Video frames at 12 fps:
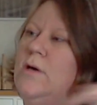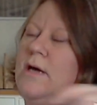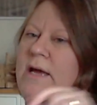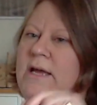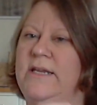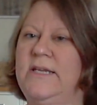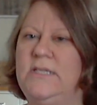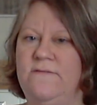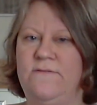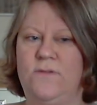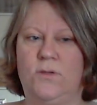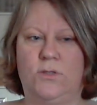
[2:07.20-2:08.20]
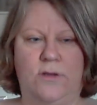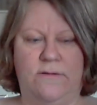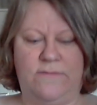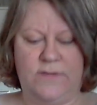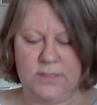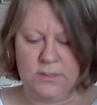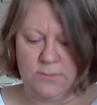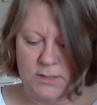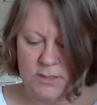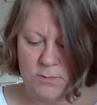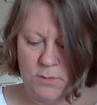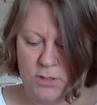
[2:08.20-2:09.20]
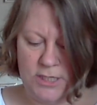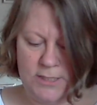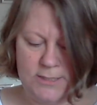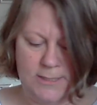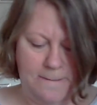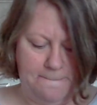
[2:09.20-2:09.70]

I need to photograph this as well as wash it.